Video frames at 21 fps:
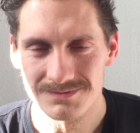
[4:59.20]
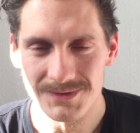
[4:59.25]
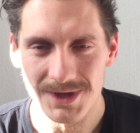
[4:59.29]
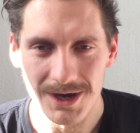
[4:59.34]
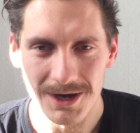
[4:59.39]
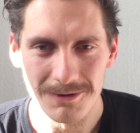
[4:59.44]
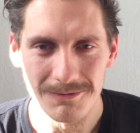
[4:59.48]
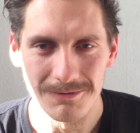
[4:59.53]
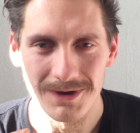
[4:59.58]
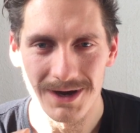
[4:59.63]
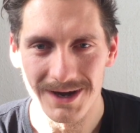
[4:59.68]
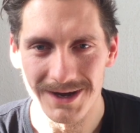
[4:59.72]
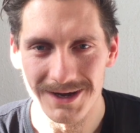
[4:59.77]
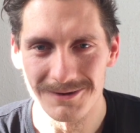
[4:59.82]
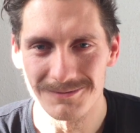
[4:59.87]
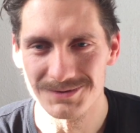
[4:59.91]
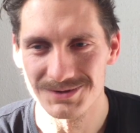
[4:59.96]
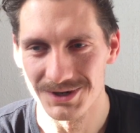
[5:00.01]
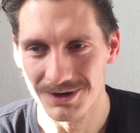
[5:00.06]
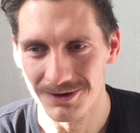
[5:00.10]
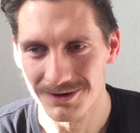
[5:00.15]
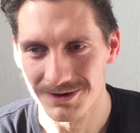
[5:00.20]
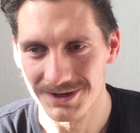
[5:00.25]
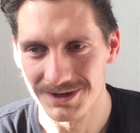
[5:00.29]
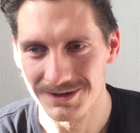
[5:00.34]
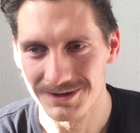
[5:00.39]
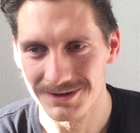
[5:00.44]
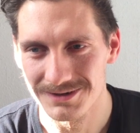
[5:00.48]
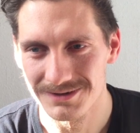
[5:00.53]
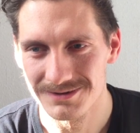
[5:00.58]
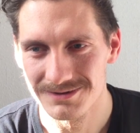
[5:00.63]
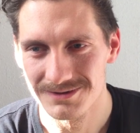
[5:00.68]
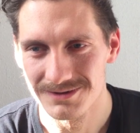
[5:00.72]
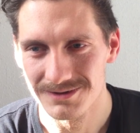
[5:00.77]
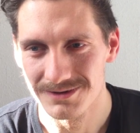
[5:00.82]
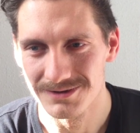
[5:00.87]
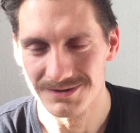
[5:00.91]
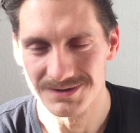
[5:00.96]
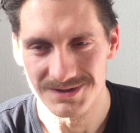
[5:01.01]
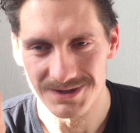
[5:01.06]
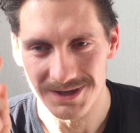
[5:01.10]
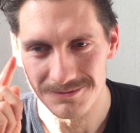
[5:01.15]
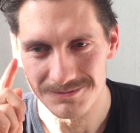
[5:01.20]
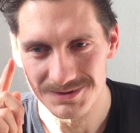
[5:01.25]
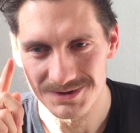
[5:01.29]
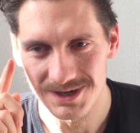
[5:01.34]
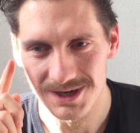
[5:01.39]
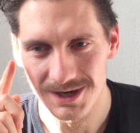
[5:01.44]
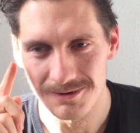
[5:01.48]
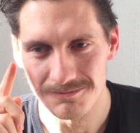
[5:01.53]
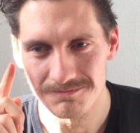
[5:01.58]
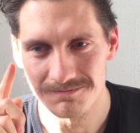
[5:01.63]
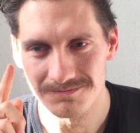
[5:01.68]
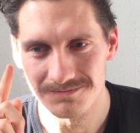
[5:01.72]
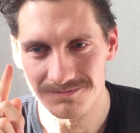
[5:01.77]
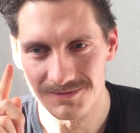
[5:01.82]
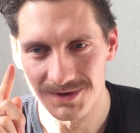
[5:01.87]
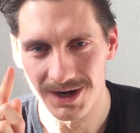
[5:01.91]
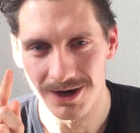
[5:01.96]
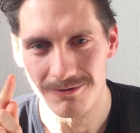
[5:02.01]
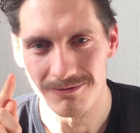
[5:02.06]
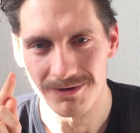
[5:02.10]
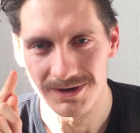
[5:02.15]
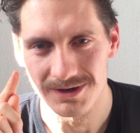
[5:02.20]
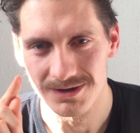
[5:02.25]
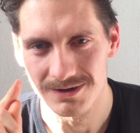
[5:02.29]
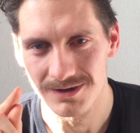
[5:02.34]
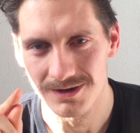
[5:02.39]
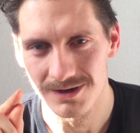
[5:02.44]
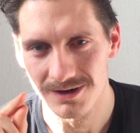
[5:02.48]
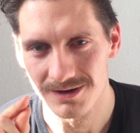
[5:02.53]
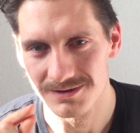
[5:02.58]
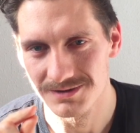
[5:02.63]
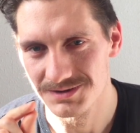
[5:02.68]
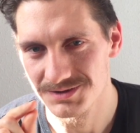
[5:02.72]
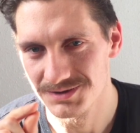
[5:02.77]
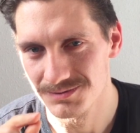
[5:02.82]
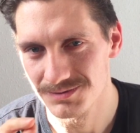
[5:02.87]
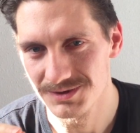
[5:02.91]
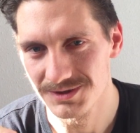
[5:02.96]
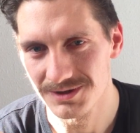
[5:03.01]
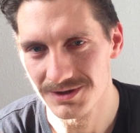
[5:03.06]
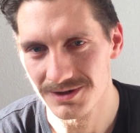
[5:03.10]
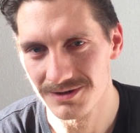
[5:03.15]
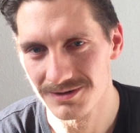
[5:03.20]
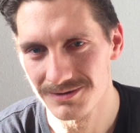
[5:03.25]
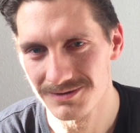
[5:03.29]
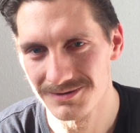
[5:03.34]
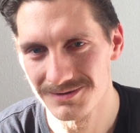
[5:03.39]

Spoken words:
Now I am talking. At the same time, how am I gonna call this video?